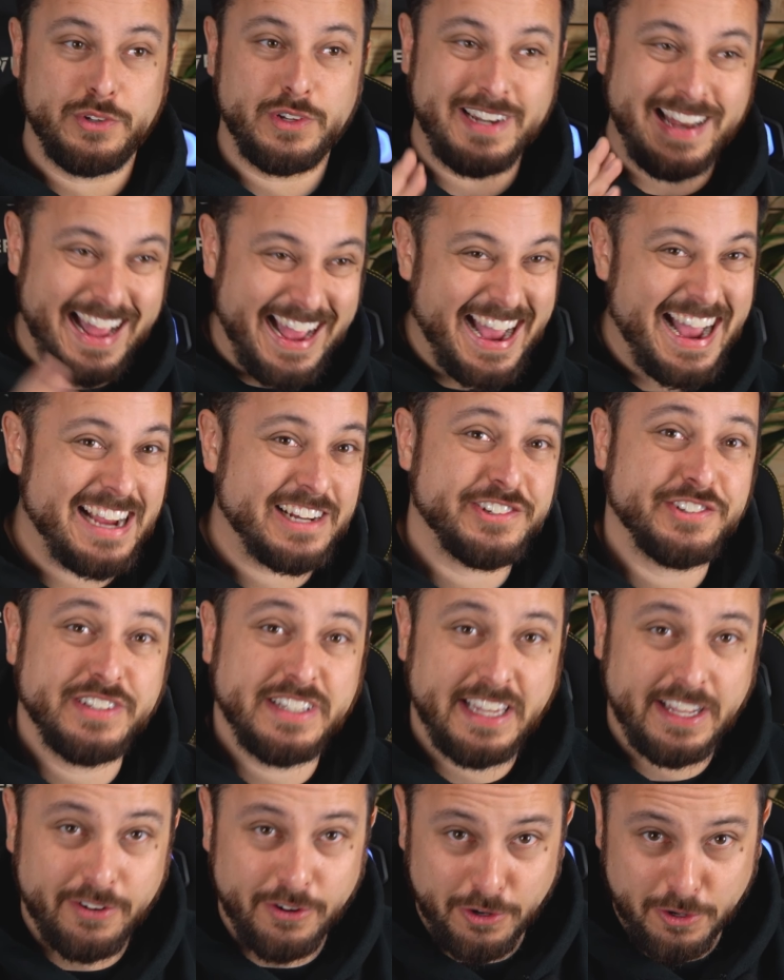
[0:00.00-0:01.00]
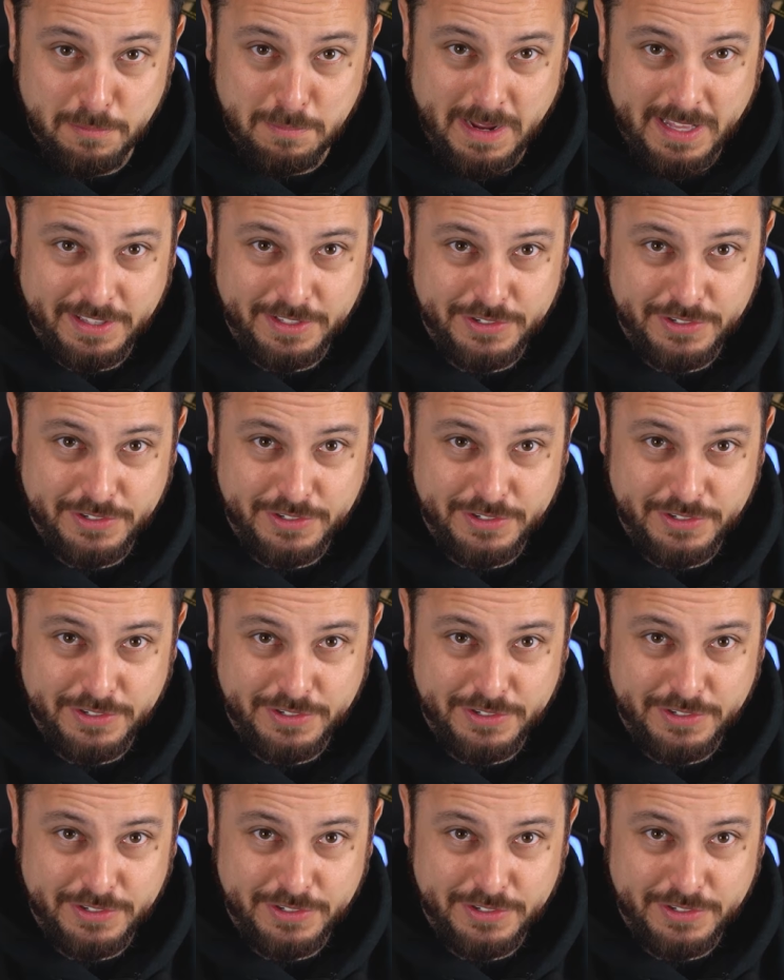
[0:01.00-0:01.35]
You could actually get hurt by